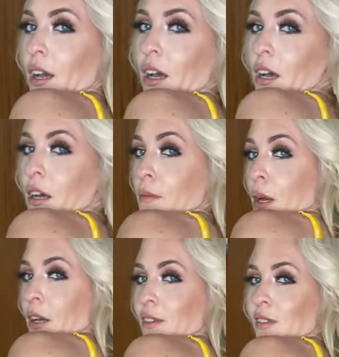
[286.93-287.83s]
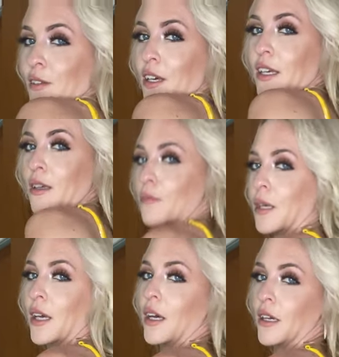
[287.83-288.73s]
Um, I also like it
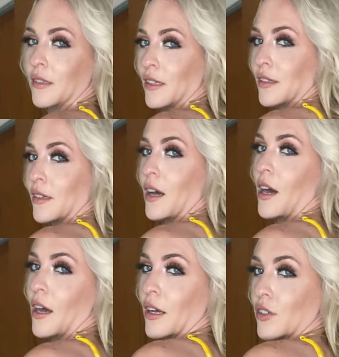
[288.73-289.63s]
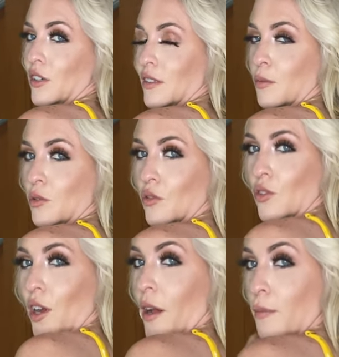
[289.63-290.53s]
because it's got adjustable
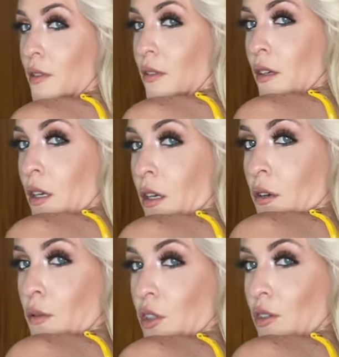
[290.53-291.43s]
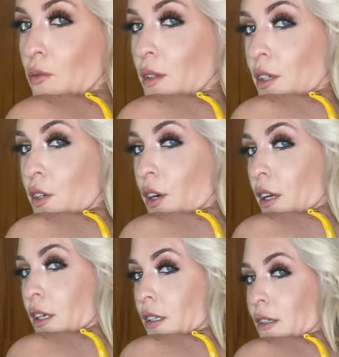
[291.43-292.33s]
straps, which is really
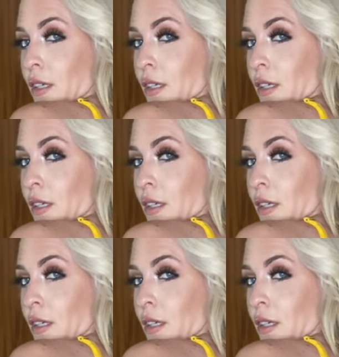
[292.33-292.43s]
great.